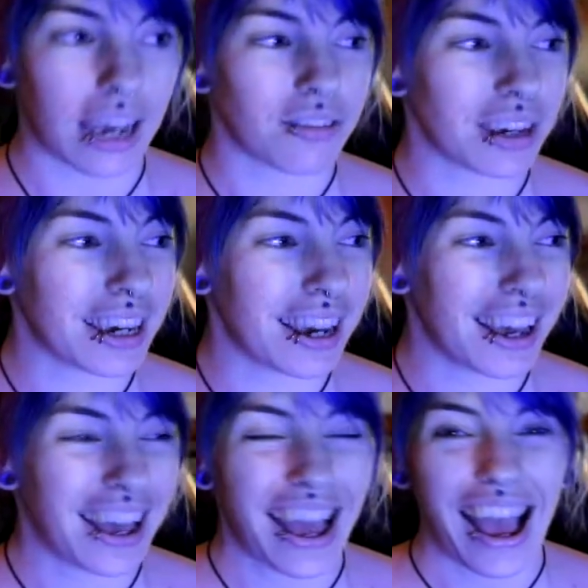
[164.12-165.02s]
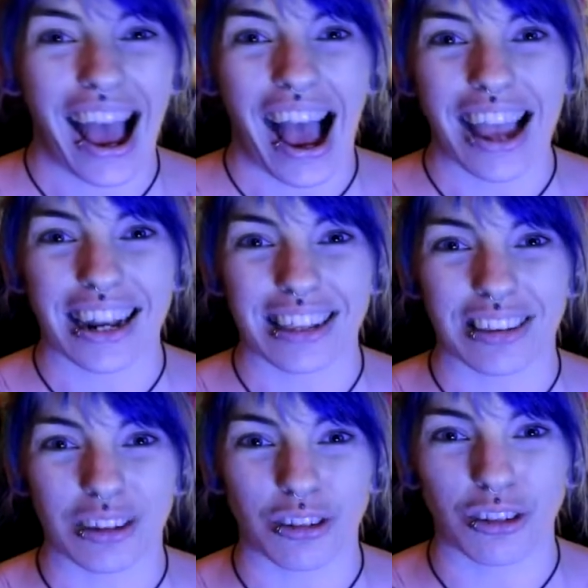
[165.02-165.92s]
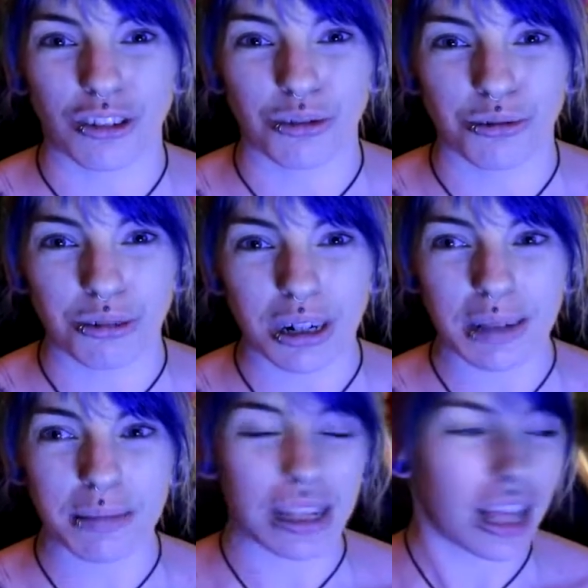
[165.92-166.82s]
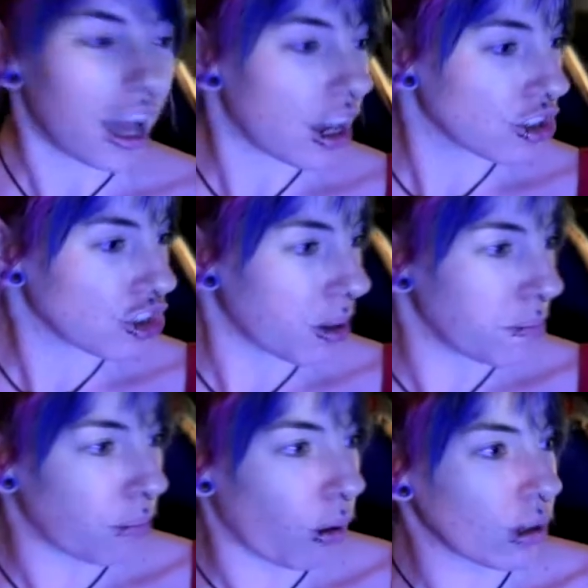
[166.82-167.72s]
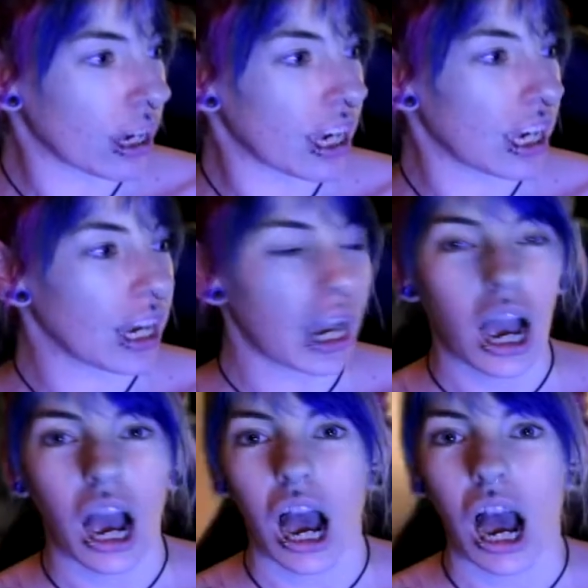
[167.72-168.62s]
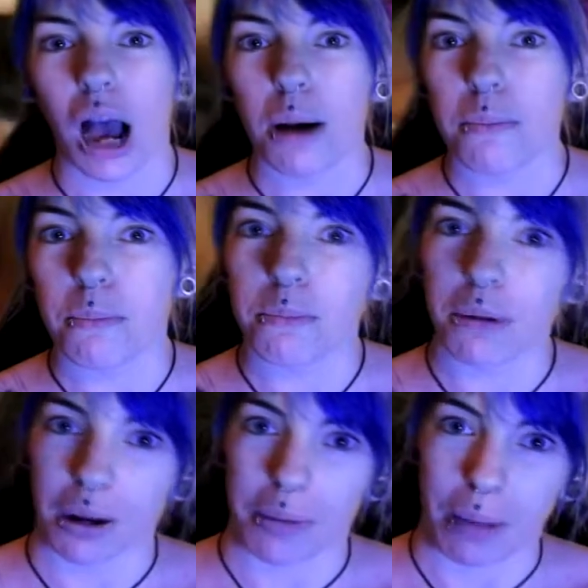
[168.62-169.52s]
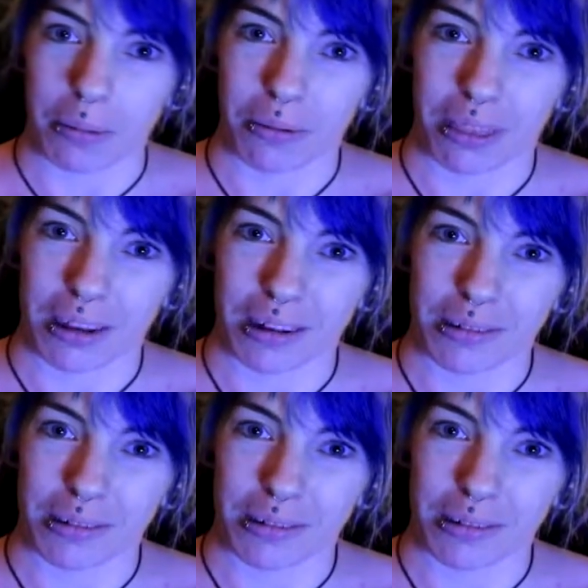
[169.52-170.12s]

heavy. It is extremely large, bulky, but I'm happy with it.